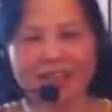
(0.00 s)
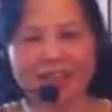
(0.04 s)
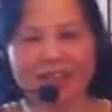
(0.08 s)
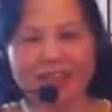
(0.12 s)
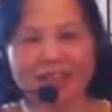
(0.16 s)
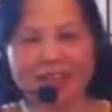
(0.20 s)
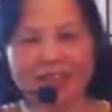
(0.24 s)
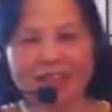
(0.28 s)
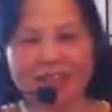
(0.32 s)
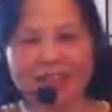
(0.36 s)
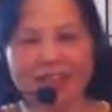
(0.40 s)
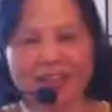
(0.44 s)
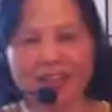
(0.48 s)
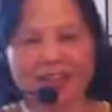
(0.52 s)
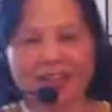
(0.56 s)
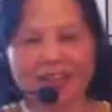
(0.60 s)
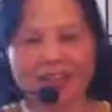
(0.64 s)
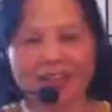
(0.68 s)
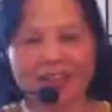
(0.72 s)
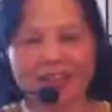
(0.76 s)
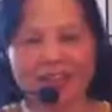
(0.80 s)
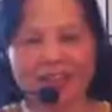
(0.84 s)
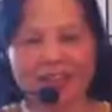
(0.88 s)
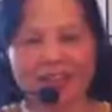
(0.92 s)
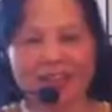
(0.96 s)

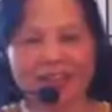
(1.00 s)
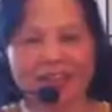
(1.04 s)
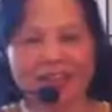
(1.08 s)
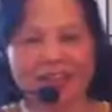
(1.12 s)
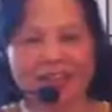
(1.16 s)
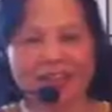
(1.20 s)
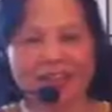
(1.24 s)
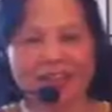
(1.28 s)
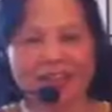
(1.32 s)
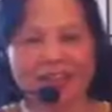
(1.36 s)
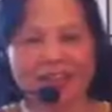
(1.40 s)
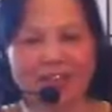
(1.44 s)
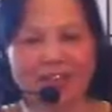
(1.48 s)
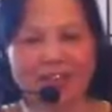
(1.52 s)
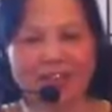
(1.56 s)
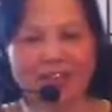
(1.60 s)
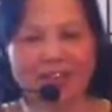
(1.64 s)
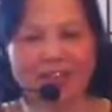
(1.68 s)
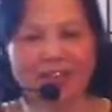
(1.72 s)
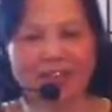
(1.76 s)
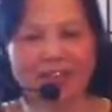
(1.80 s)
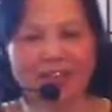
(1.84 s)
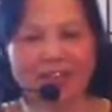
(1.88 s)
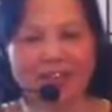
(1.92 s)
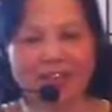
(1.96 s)

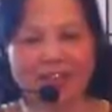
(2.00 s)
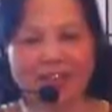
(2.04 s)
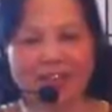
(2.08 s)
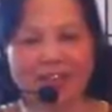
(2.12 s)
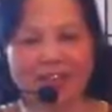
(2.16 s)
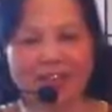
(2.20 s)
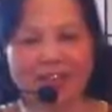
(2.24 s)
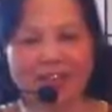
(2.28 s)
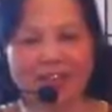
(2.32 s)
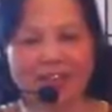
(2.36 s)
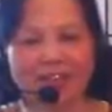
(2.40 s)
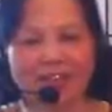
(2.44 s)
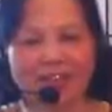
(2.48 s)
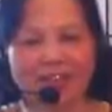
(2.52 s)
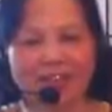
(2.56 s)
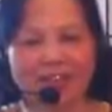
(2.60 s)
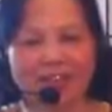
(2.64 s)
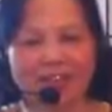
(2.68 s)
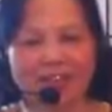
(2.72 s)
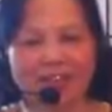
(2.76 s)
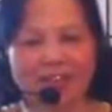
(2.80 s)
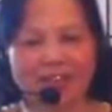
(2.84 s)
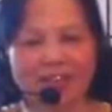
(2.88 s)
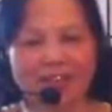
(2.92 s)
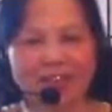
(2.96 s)

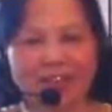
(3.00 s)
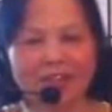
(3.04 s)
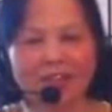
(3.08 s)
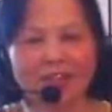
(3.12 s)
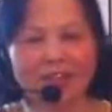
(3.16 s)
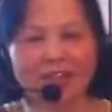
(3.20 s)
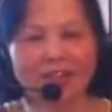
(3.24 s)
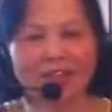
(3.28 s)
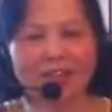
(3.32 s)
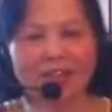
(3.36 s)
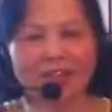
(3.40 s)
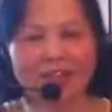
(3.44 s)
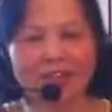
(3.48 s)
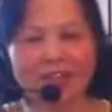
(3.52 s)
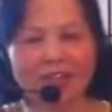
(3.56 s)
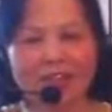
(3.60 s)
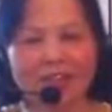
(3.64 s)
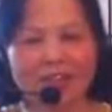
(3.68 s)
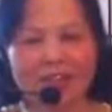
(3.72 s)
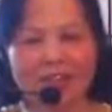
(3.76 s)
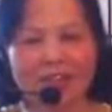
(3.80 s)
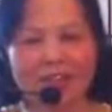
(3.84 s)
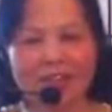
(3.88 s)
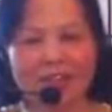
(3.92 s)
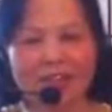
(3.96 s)

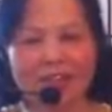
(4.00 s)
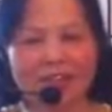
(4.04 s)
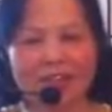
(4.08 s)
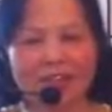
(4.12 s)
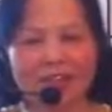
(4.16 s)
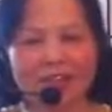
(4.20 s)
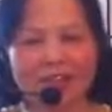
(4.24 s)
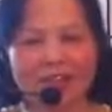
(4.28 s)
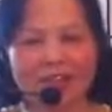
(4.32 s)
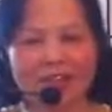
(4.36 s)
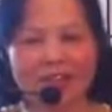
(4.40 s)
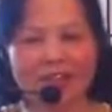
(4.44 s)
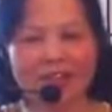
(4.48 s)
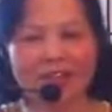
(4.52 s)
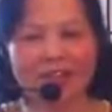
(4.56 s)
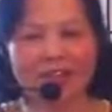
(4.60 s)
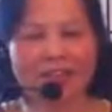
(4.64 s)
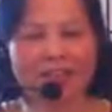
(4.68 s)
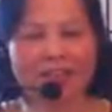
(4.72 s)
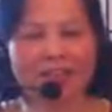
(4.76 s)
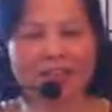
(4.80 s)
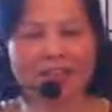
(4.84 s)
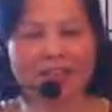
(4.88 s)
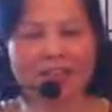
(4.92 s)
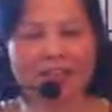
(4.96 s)

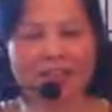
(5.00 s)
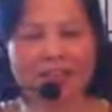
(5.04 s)
[no speech]